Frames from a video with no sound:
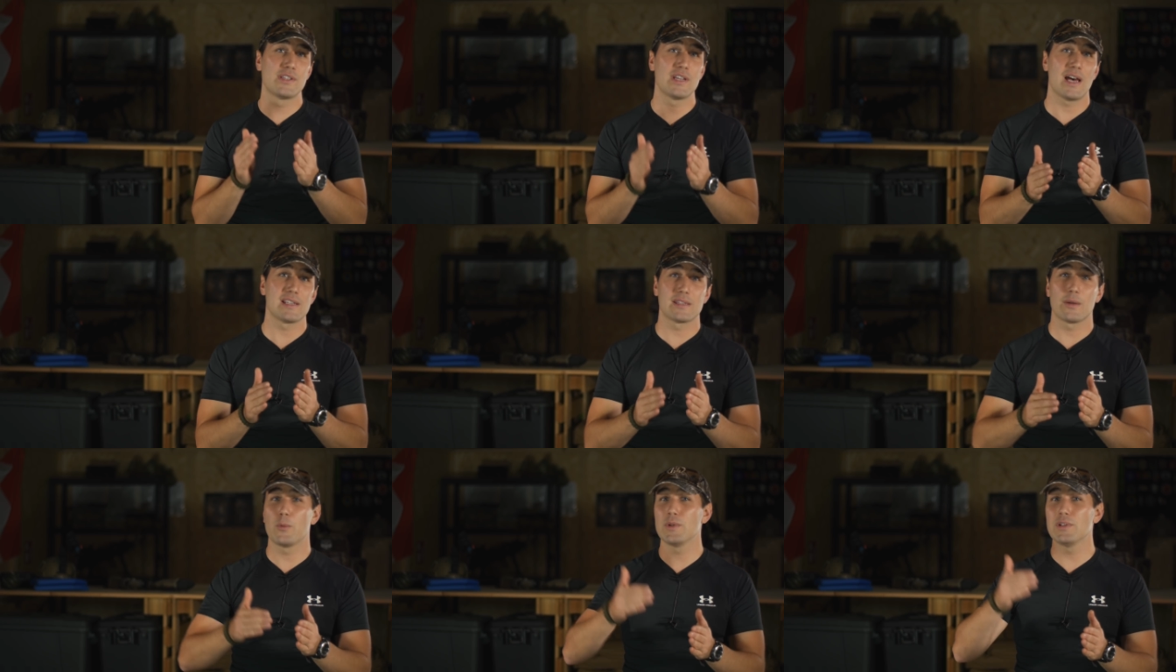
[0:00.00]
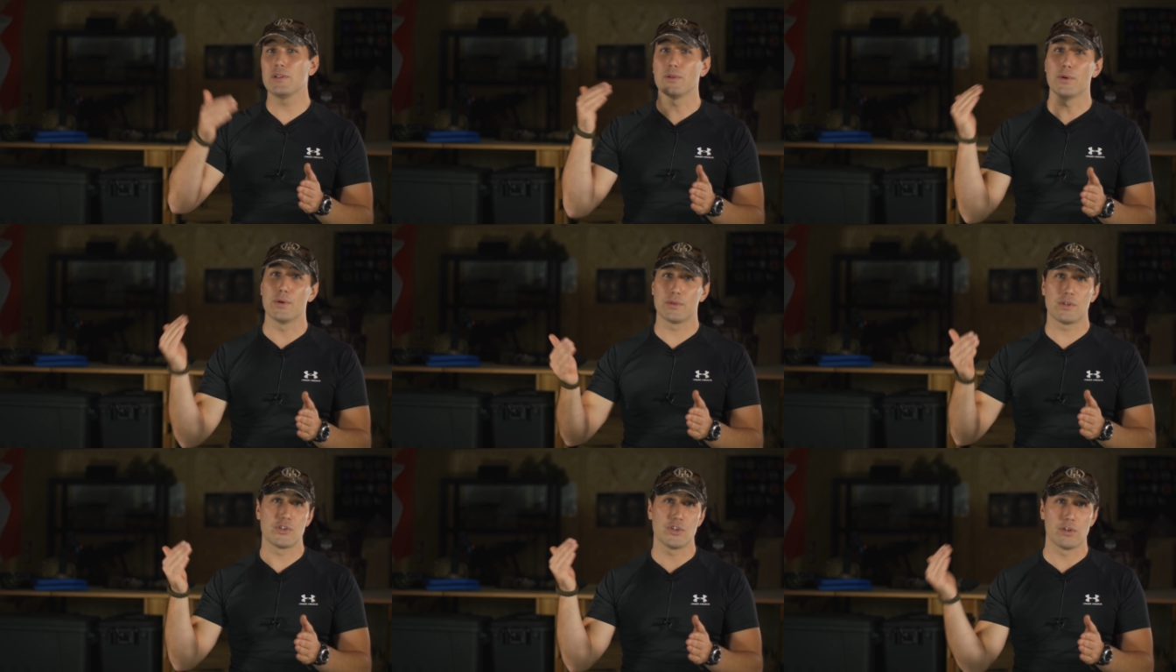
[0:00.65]
just with the
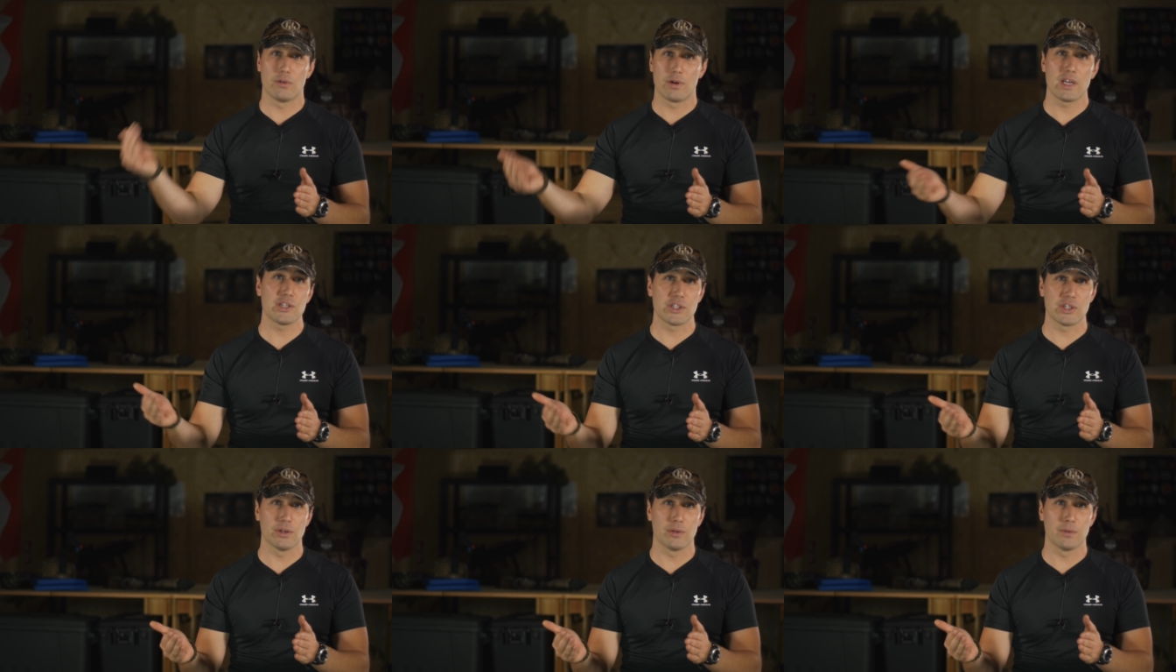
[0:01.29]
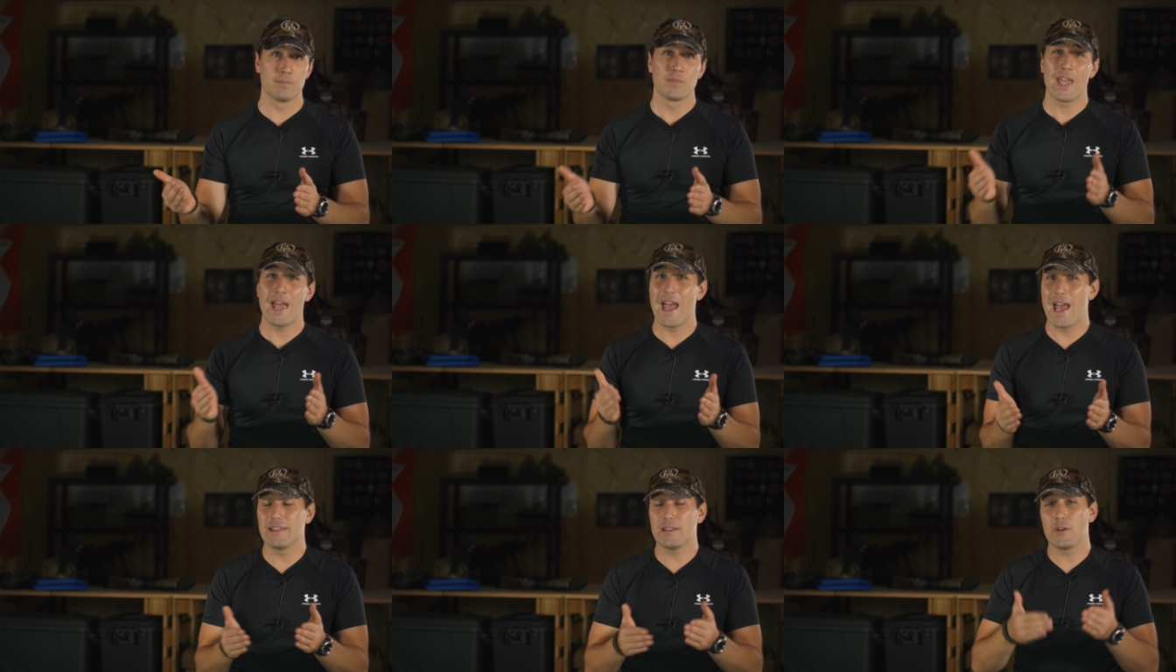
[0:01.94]
third generation,
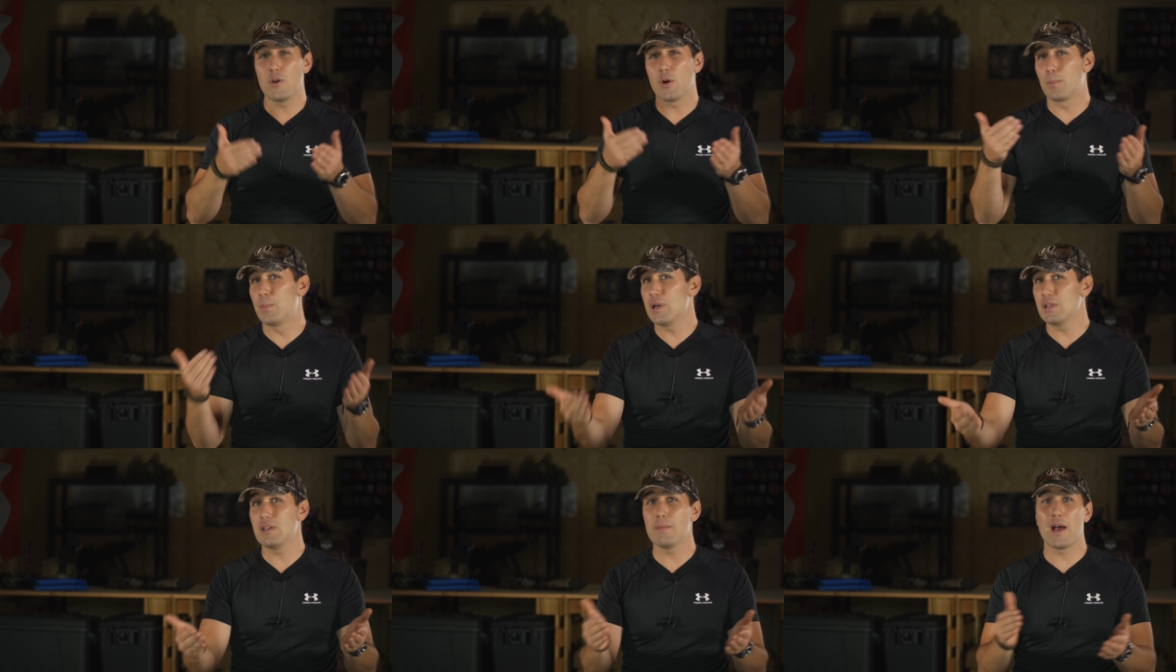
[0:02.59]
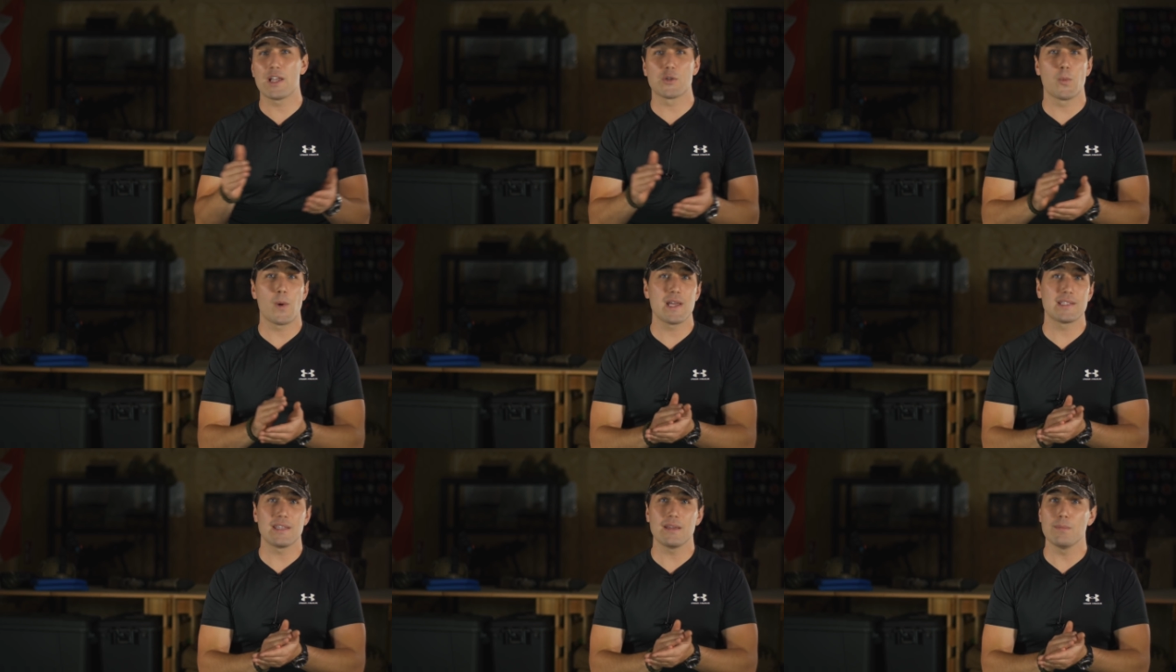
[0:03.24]
and you're pretty much
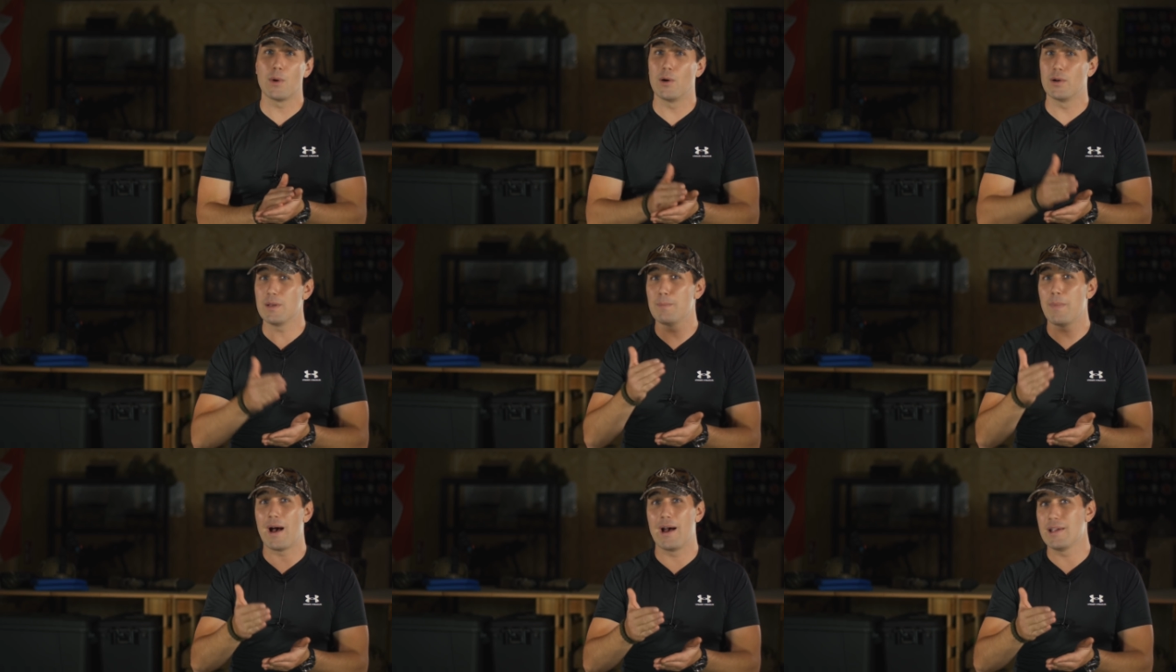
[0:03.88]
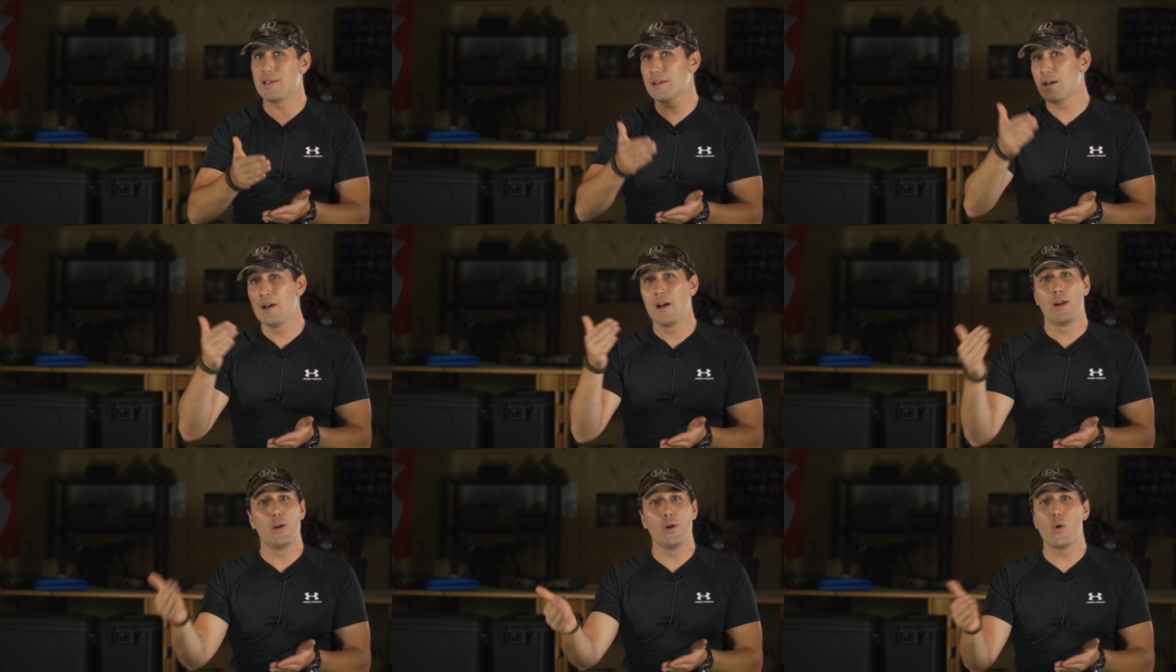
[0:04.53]
wasting money buying
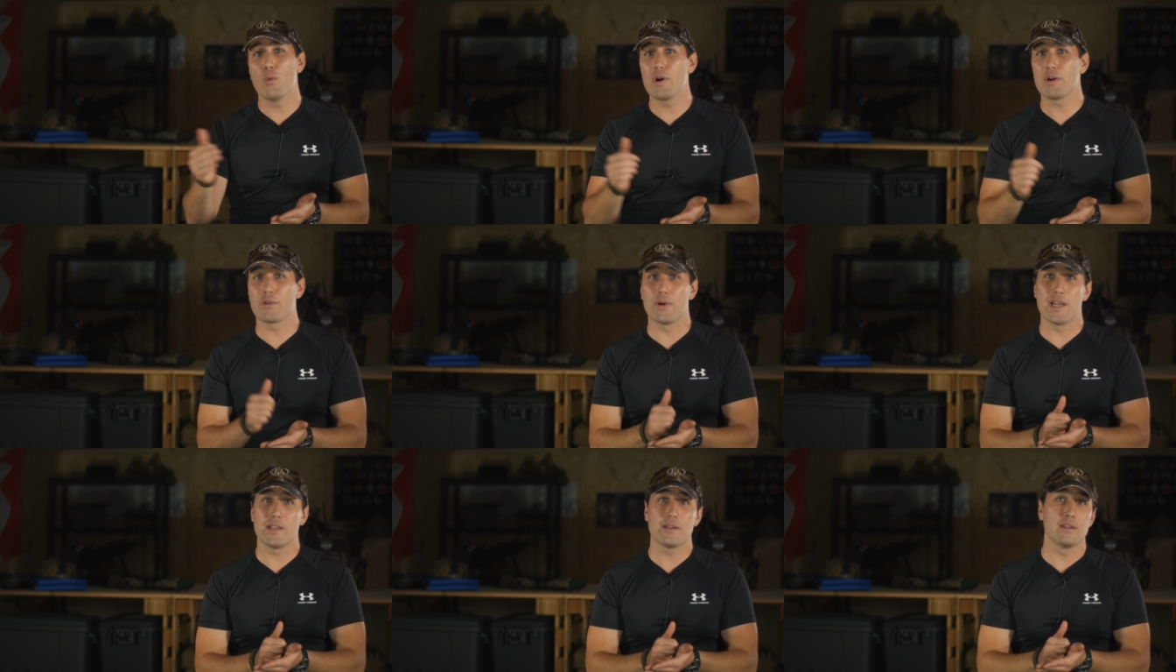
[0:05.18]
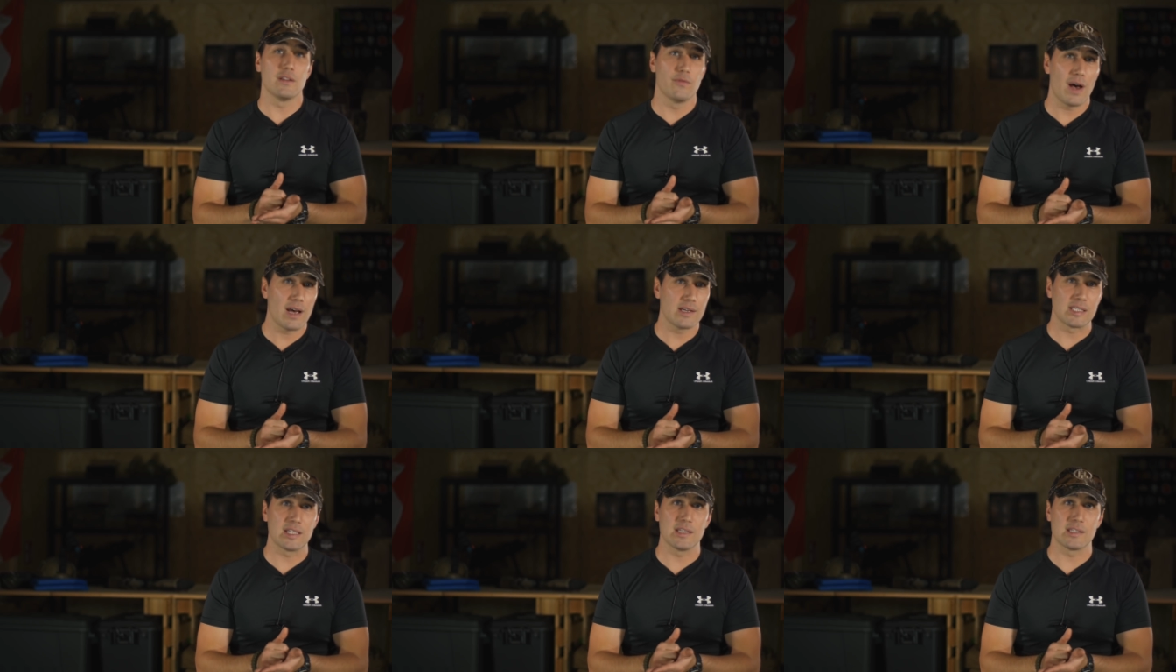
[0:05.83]
lower grade
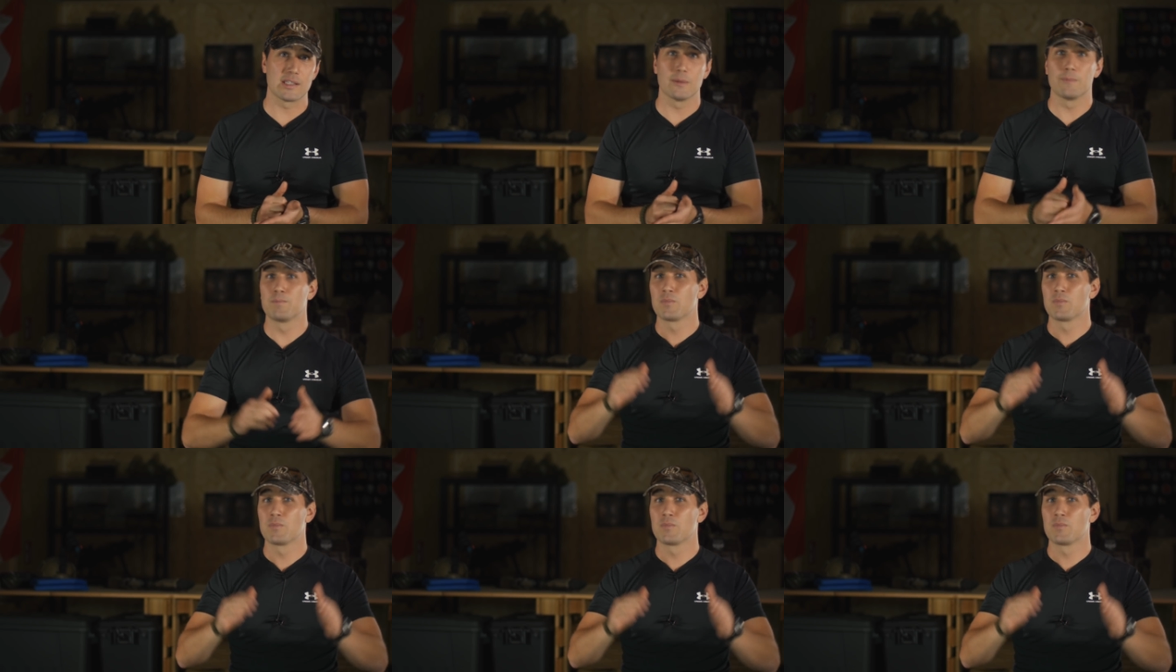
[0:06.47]
devices.